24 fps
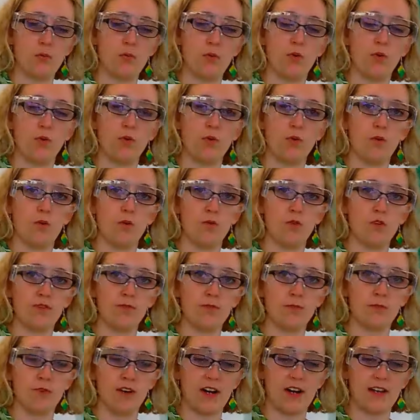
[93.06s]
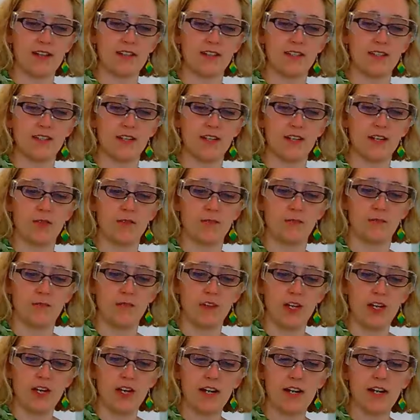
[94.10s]
Pour all of your acid in.
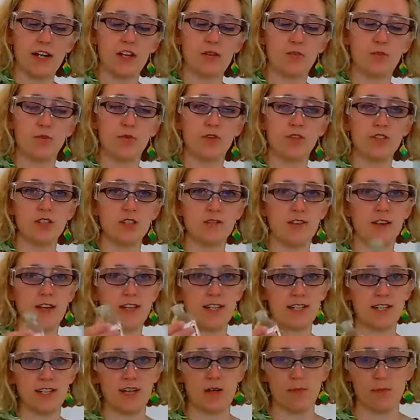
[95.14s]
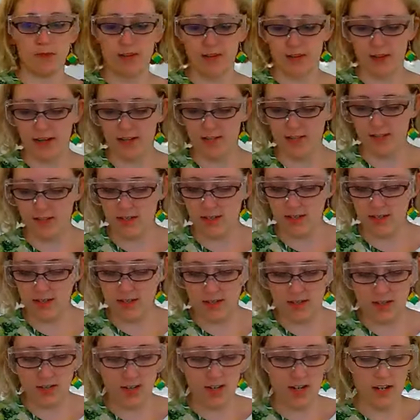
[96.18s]
Now the point of heating up our acid
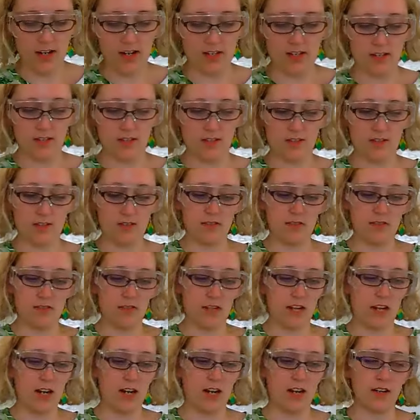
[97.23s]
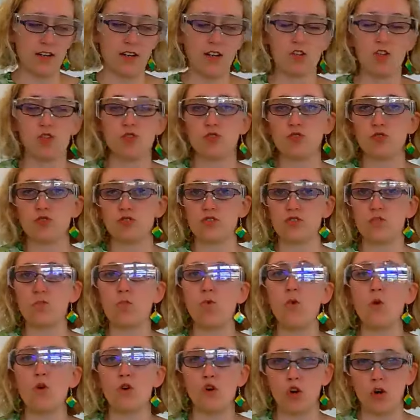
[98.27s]
is that it ensures that
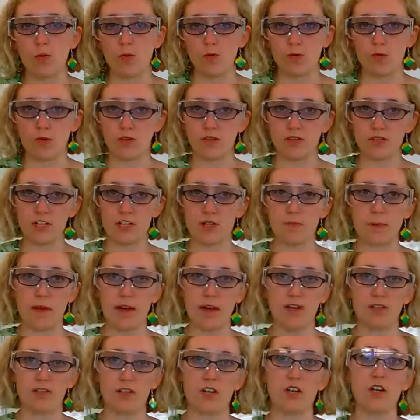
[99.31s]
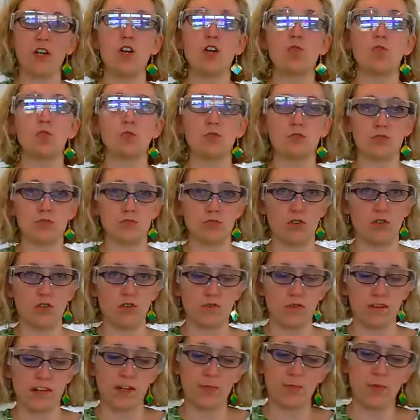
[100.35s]
more copper oxide powder will dissolve
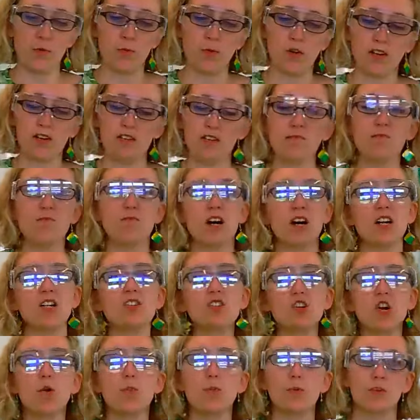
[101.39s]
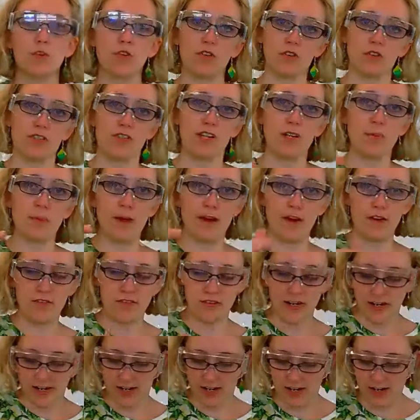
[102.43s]
in it. We want as much copper oxide powder
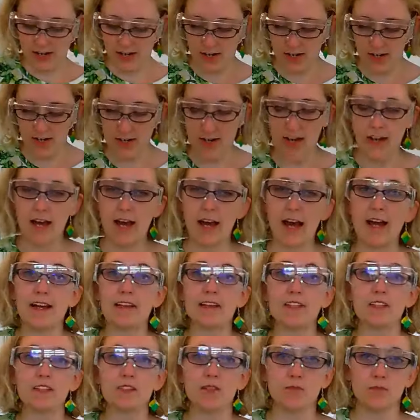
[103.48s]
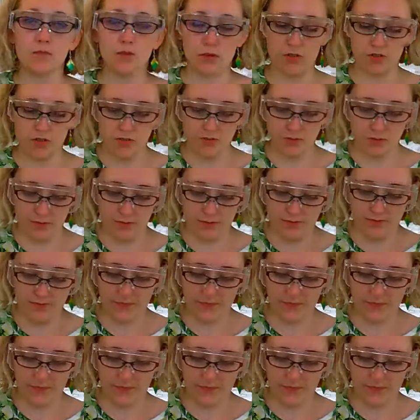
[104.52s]
in here as possible.